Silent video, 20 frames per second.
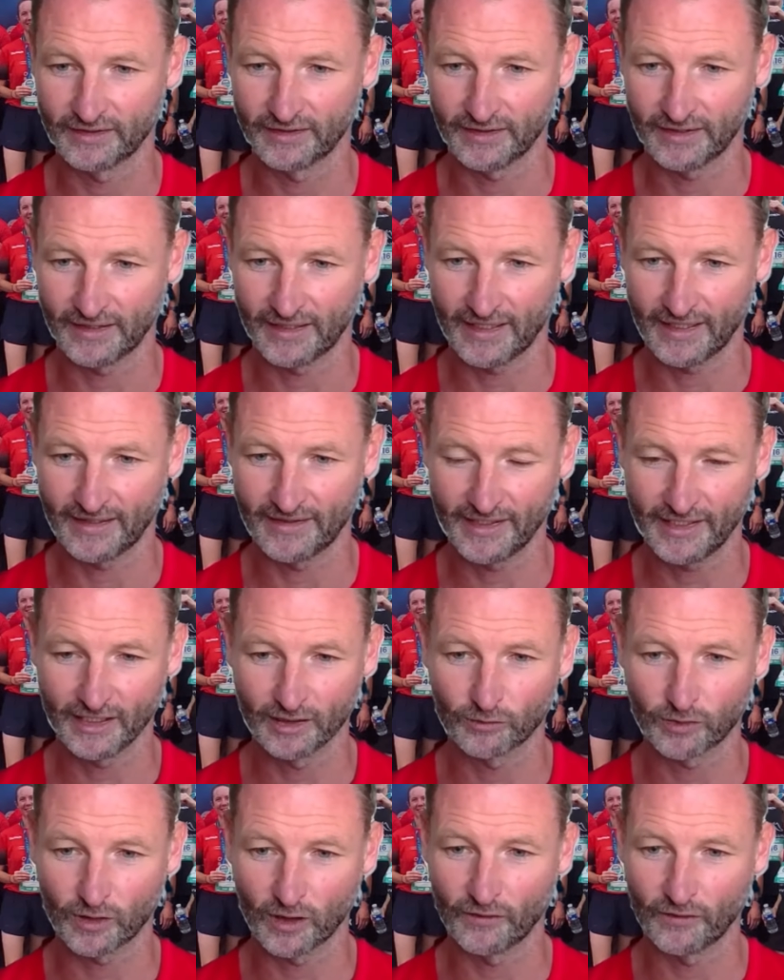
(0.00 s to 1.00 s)
Okay, and the hill
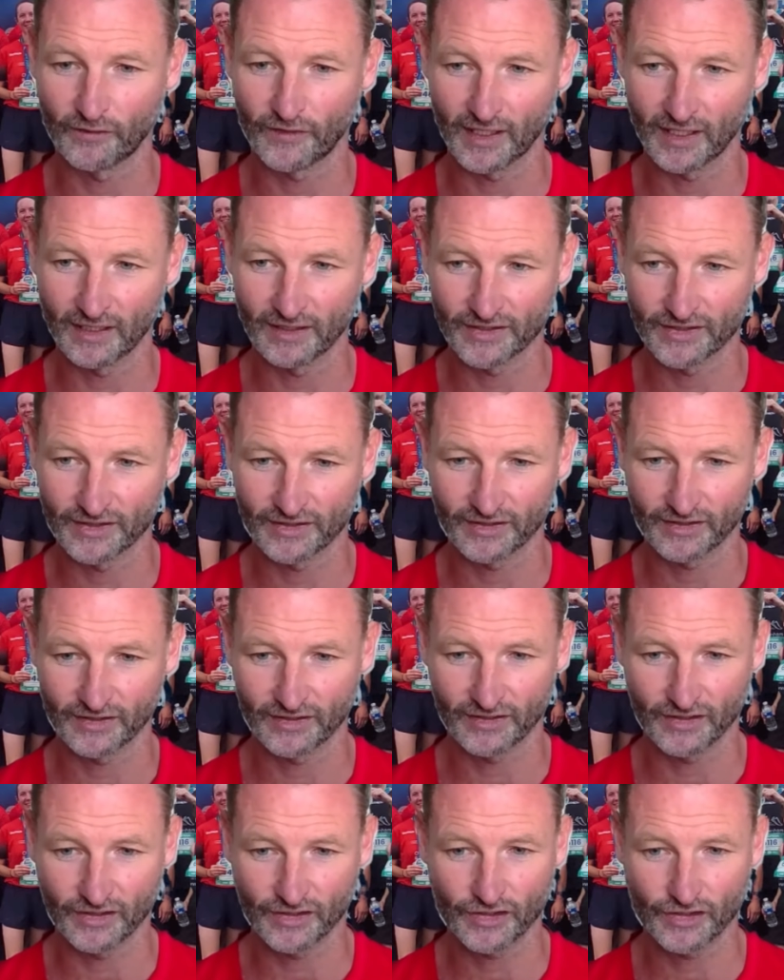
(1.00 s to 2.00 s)
profile is
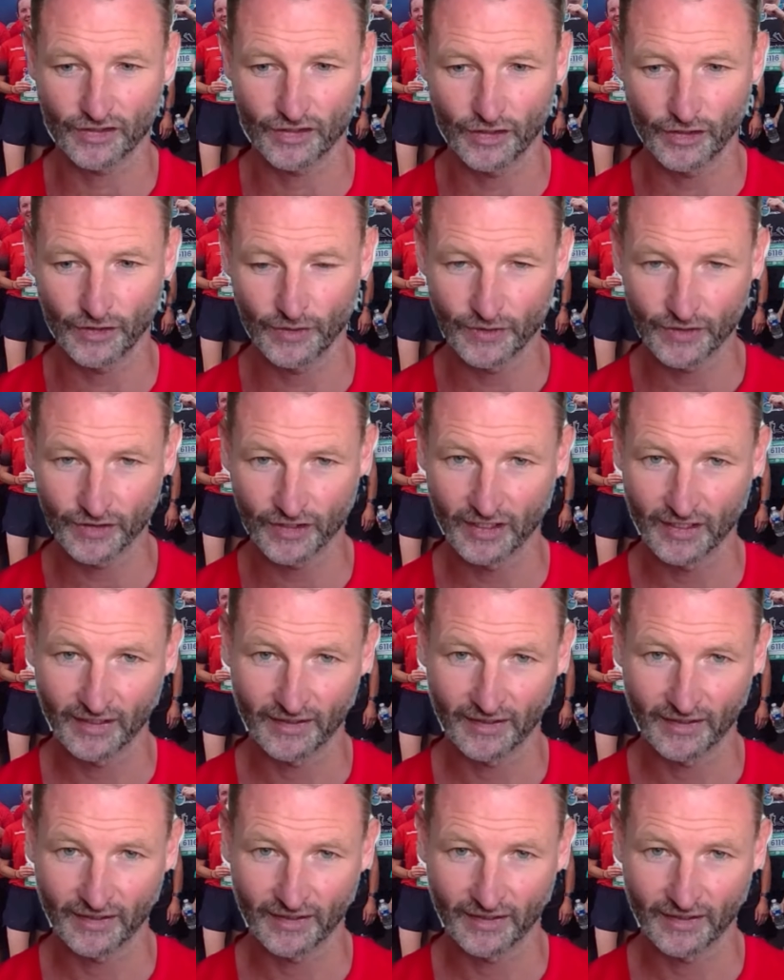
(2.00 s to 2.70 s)
huge.